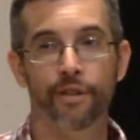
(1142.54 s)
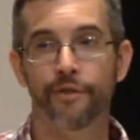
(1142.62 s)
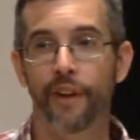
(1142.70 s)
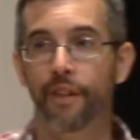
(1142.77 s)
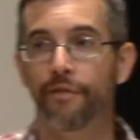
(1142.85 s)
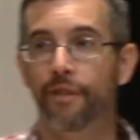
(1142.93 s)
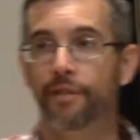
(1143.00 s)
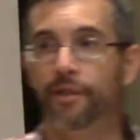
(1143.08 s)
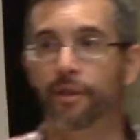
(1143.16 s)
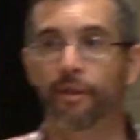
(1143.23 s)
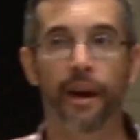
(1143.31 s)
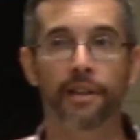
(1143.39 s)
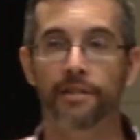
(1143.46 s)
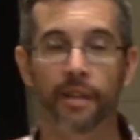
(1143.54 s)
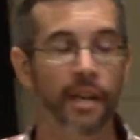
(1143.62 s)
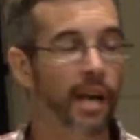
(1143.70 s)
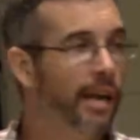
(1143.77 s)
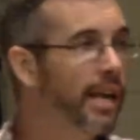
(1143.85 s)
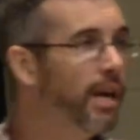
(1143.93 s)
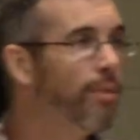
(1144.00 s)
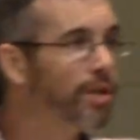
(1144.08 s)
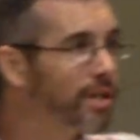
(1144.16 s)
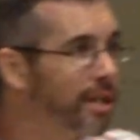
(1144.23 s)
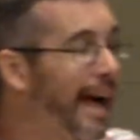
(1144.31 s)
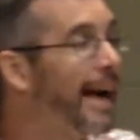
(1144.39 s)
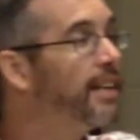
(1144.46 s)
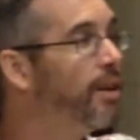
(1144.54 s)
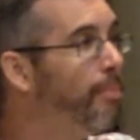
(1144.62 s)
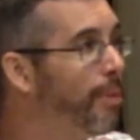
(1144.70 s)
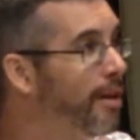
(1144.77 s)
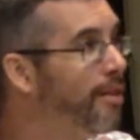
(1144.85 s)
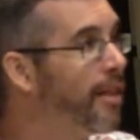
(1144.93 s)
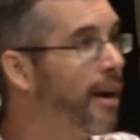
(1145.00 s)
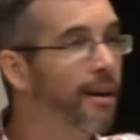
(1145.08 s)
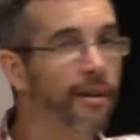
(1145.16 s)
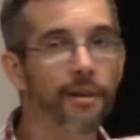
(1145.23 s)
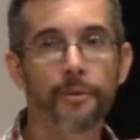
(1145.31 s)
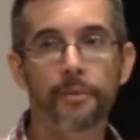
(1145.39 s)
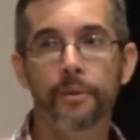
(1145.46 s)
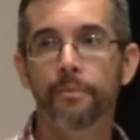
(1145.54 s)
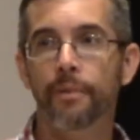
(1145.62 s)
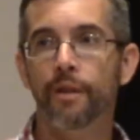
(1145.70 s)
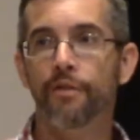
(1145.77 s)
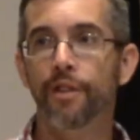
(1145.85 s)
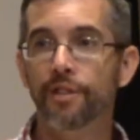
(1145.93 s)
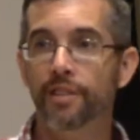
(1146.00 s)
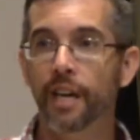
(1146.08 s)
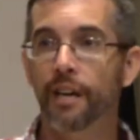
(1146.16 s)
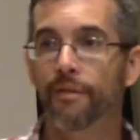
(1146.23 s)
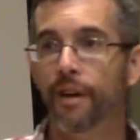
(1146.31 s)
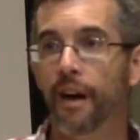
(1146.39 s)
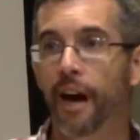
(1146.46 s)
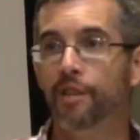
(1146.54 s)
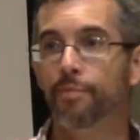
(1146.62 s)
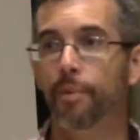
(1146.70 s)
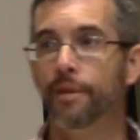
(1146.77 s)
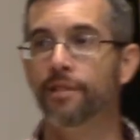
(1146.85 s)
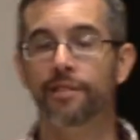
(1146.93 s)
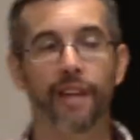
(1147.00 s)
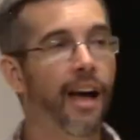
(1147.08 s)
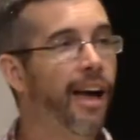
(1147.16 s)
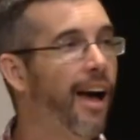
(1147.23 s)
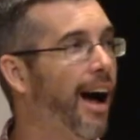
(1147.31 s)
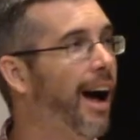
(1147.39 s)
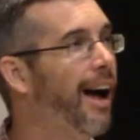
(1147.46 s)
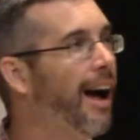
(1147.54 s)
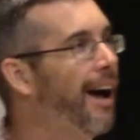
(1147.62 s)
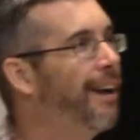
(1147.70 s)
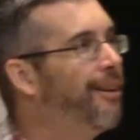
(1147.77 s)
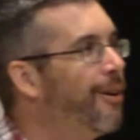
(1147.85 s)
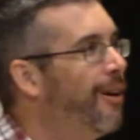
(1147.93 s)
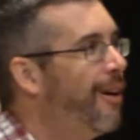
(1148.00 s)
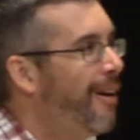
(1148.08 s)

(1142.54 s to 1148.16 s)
faithfulness to Christ, and he was glad to be there for the sake of the gospel. But he says, I, I, don't.